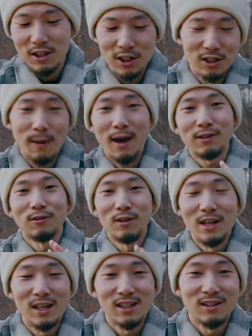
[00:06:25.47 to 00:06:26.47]
G Master
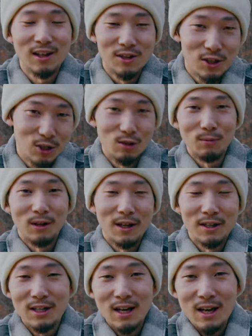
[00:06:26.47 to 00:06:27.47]
is the zoom
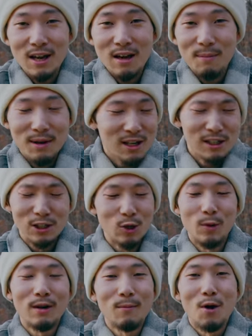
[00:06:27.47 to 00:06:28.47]
lens, but it's
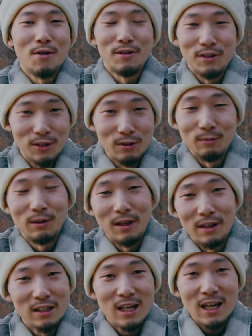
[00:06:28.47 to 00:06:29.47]
doing more than zoom
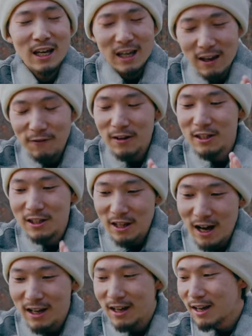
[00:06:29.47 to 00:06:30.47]
lens. If it's
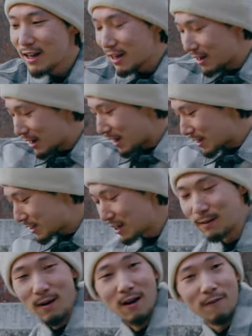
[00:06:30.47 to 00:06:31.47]
not the
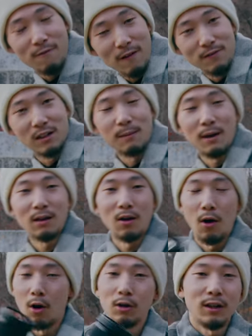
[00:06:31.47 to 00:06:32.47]
Sigma fifty millimeter
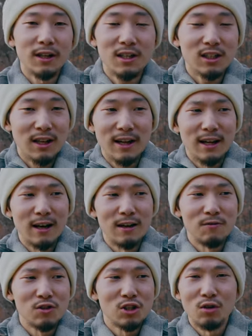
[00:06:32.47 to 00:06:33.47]
art lens, like a
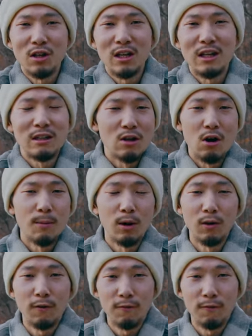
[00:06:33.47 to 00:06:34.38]
Sony normal